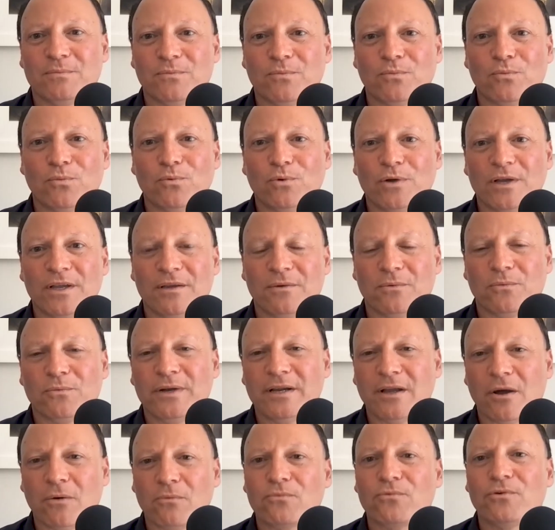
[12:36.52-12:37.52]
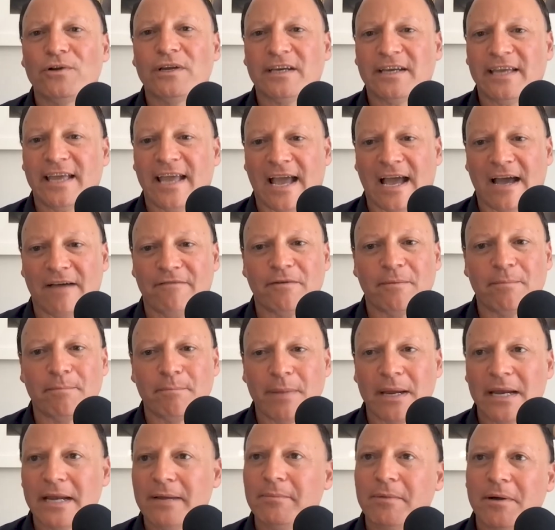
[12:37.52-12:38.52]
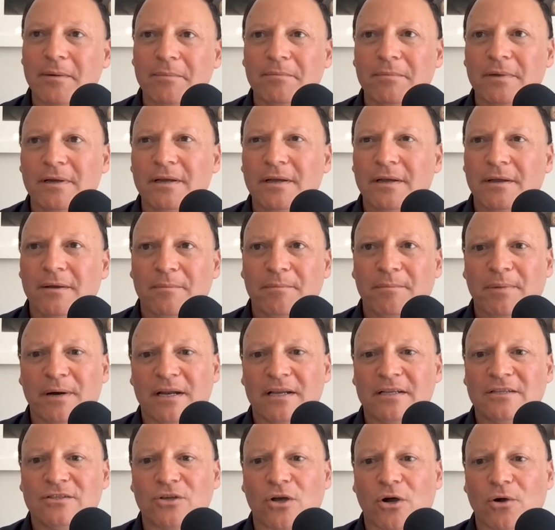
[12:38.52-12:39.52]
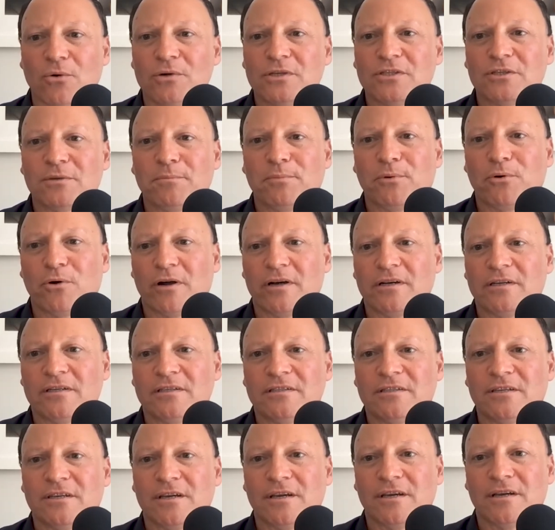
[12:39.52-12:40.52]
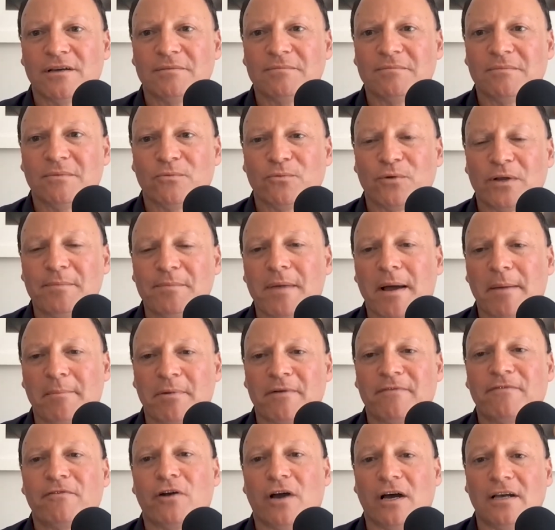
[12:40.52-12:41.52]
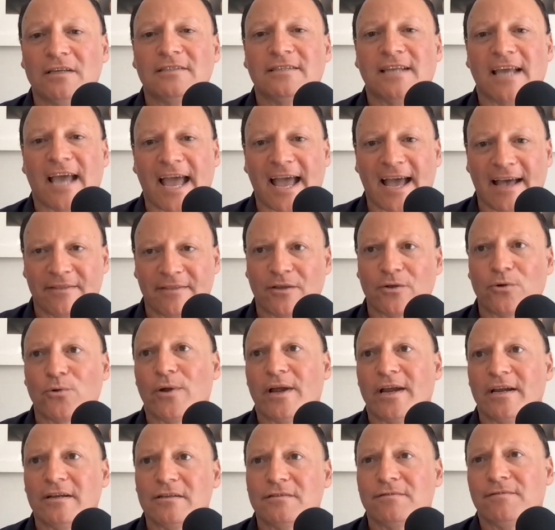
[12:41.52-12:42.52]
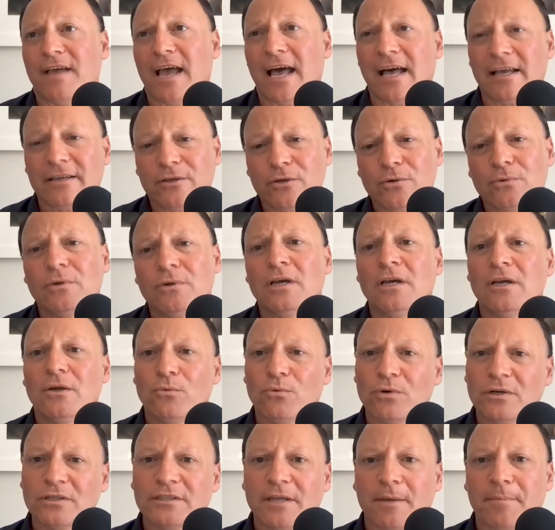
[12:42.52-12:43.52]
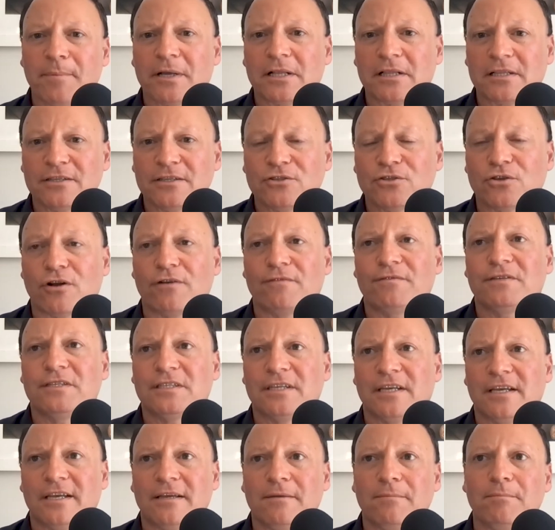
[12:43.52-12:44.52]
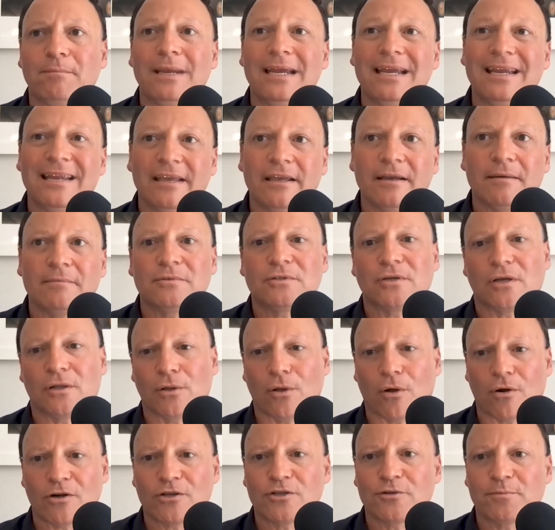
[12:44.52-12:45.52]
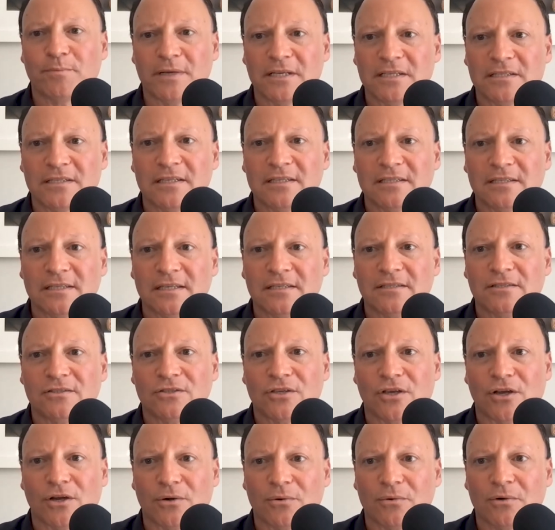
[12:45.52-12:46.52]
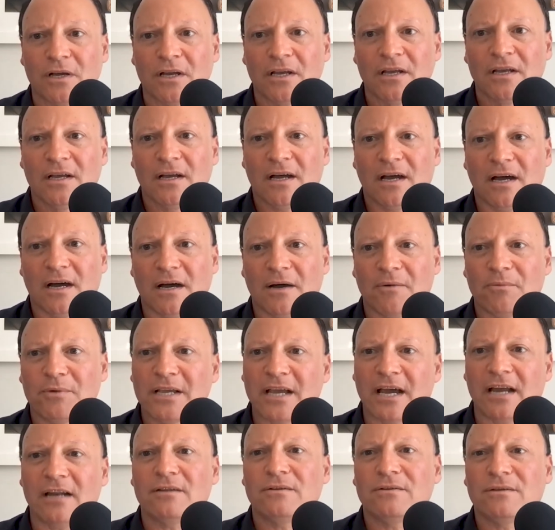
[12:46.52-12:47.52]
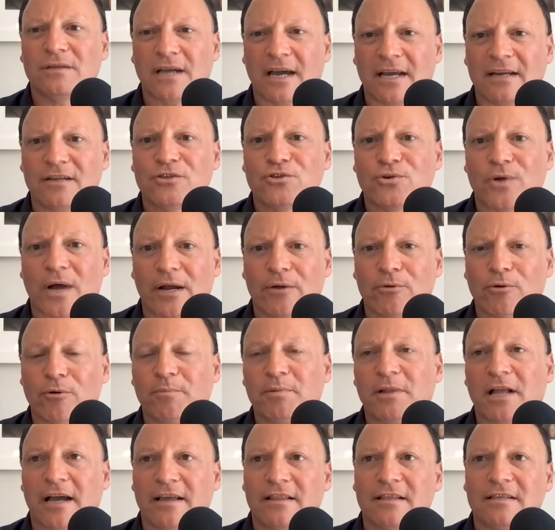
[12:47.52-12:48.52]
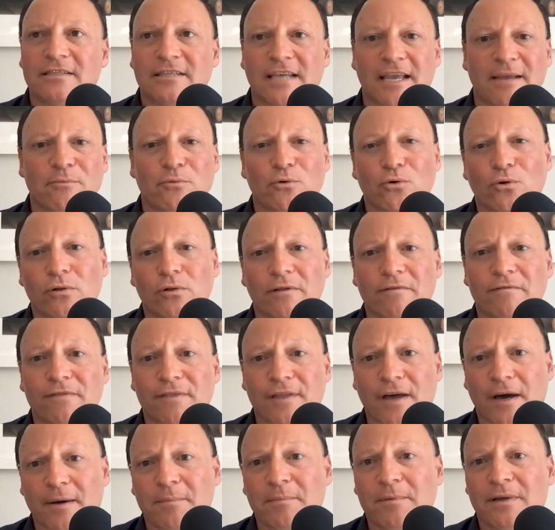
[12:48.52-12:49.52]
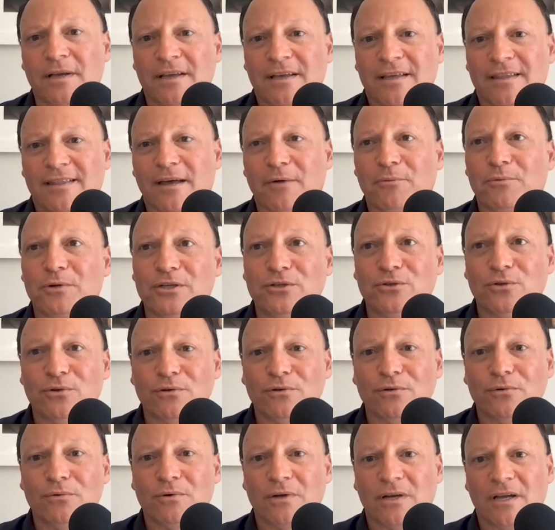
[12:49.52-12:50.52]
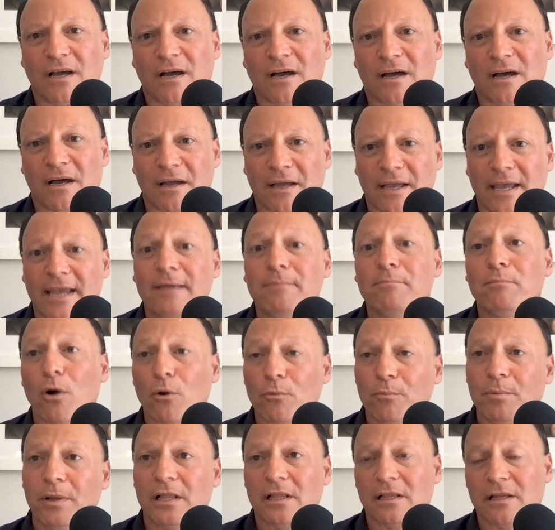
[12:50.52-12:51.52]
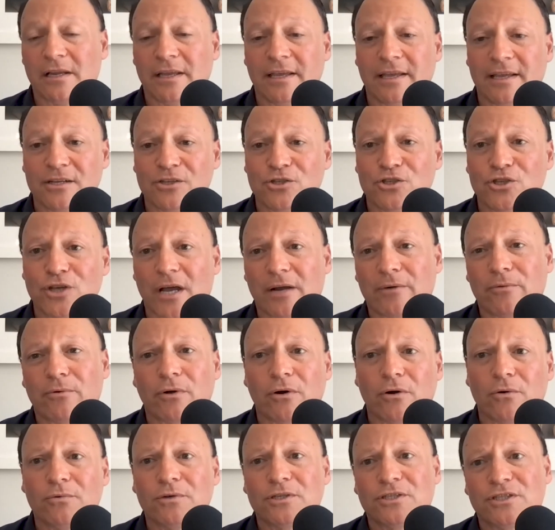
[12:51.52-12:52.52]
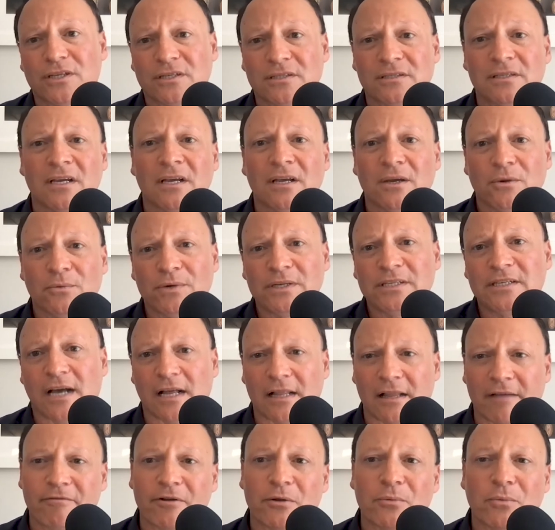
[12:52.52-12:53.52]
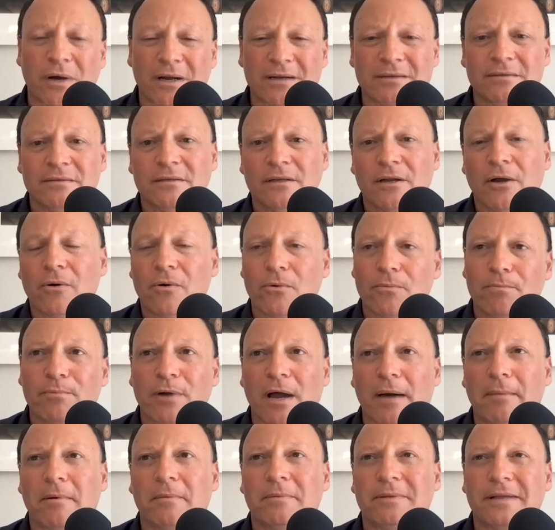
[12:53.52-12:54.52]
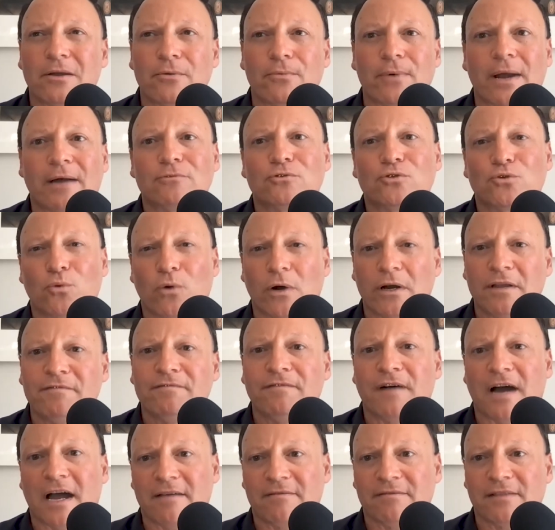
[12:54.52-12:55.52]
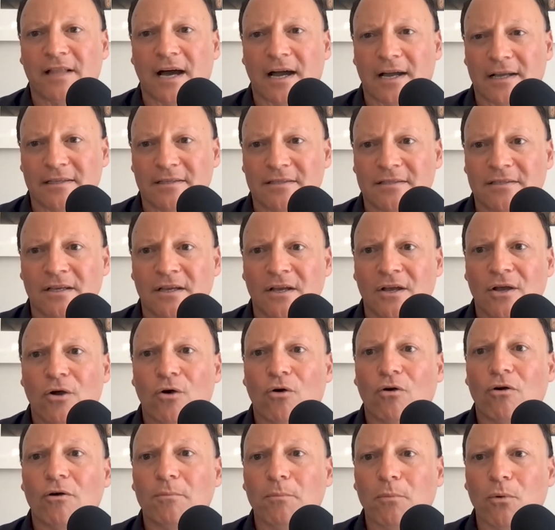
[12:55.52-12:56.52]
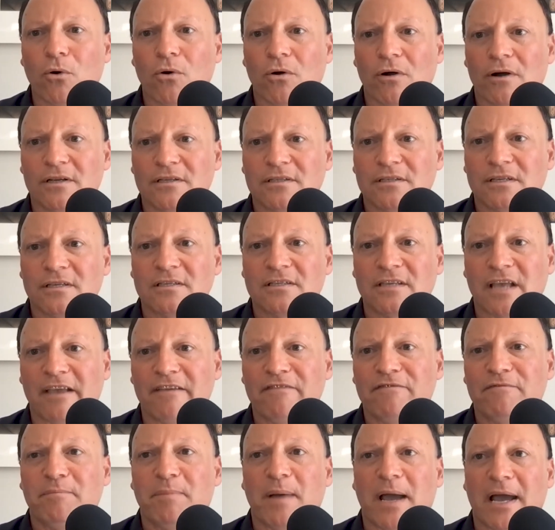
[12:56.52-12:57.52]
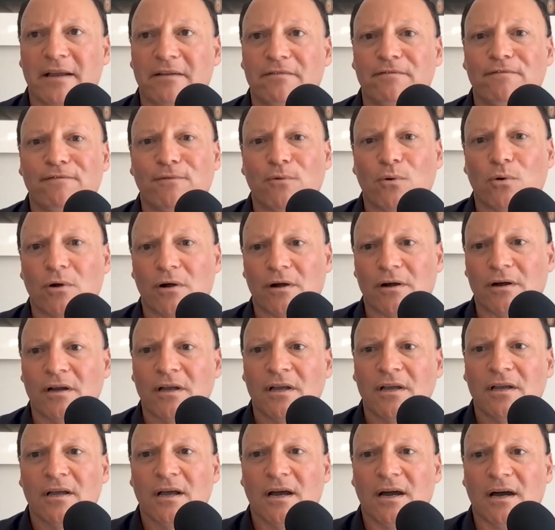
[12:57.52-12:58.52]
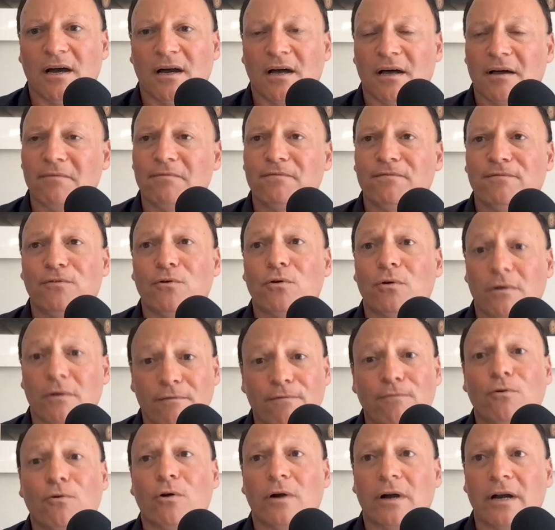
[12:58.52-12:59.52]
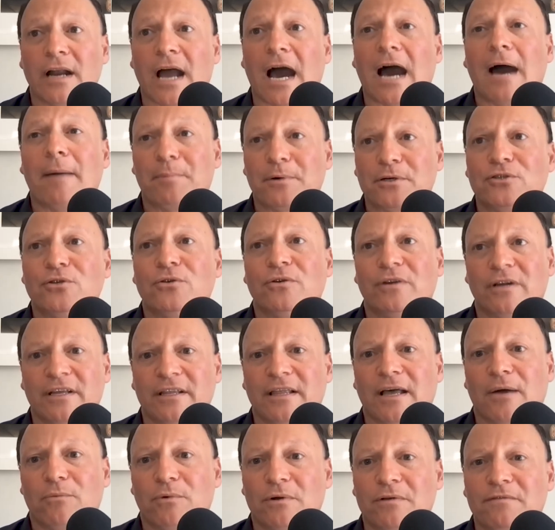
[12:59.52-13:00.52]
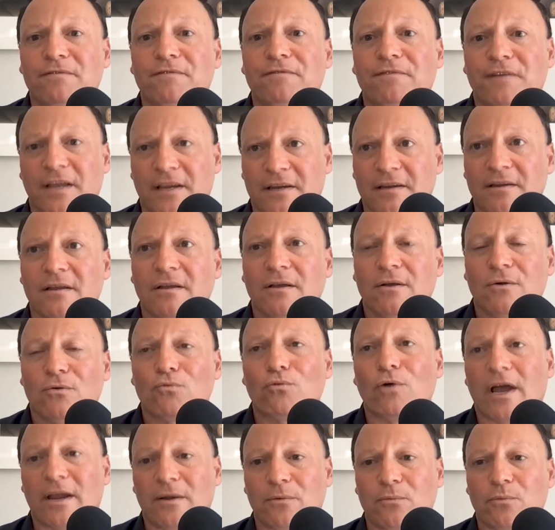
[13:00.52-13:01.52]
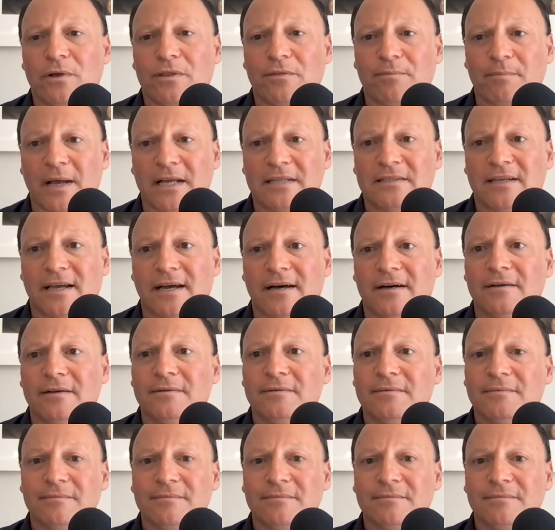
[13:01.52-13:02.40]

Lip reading: We don't really have a minimum, but it's always important to remember for us to add the greatest value. We're typically servicing medium to large businesses. So we kind of try to apply the same rule of thumb that we do in mobility in general, which is we tell everyone, probably around 25 lines or more is a safe bet for an opportunity that would fit right with MetTel.